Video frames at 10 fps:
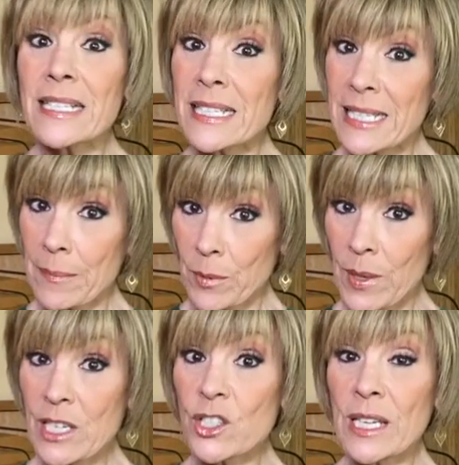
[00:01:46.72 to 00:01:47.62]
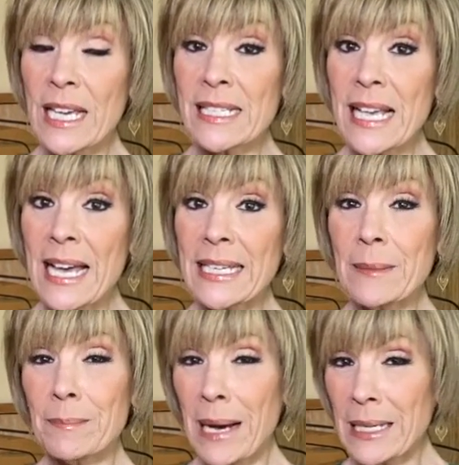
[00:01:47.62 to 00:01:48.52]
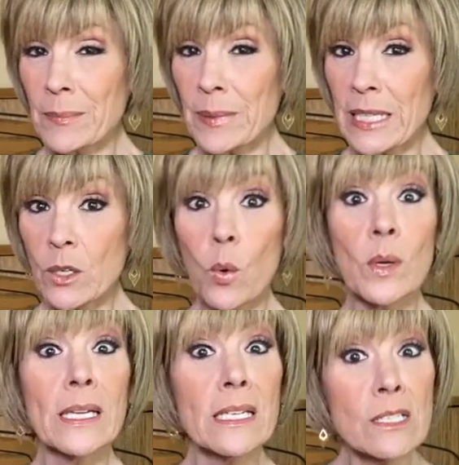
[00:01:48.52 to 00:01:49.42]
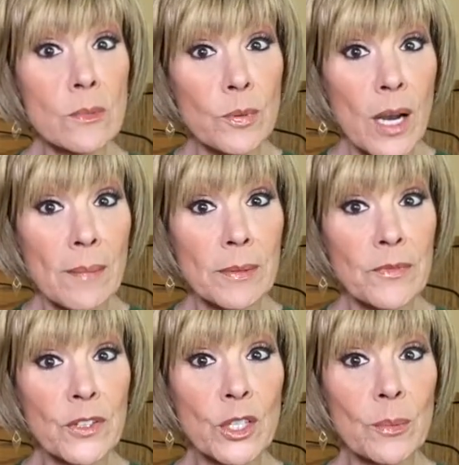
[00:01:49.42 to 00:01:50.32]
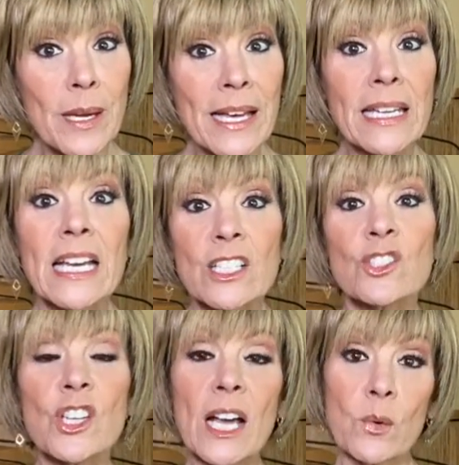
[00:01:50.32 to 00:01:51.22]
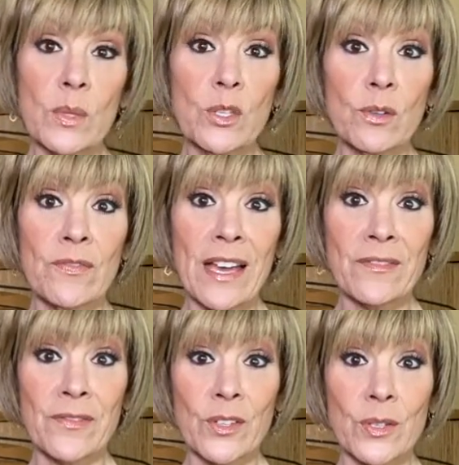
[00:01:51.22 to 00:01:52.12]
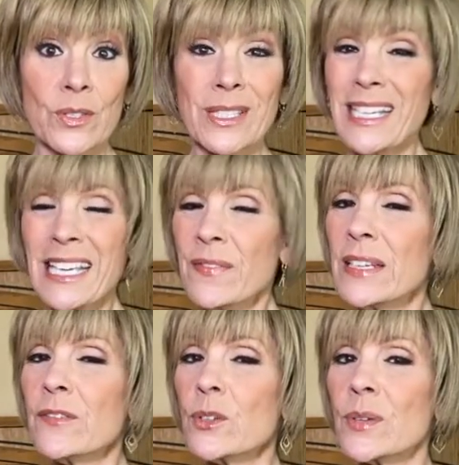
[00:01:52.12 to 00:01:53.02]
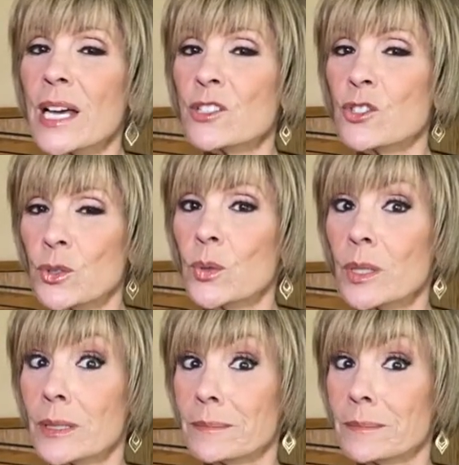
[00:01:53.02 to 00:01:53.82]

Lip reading: separation anxiety might be or is a problem for your pet, check with your vet first, even if you're not sure.